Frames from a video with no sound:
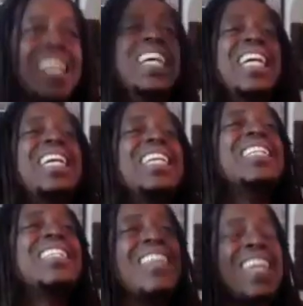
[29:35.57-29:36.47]
He
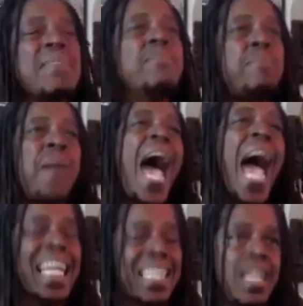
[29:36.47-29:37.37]
is
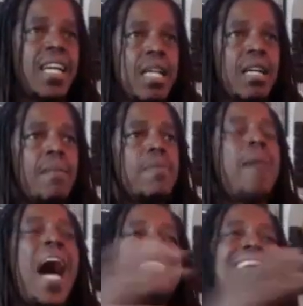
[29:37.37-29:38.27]
impacted
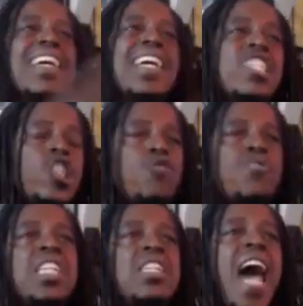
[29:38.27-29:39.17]
by the history
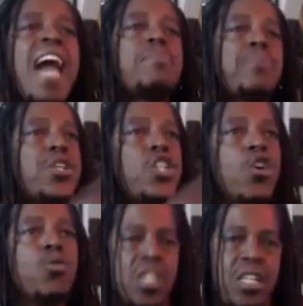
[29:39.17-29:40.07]
that
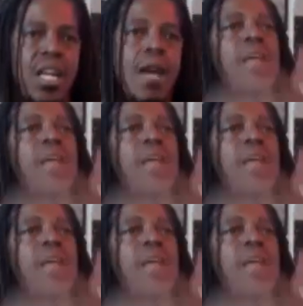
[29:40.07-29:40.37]
produced him.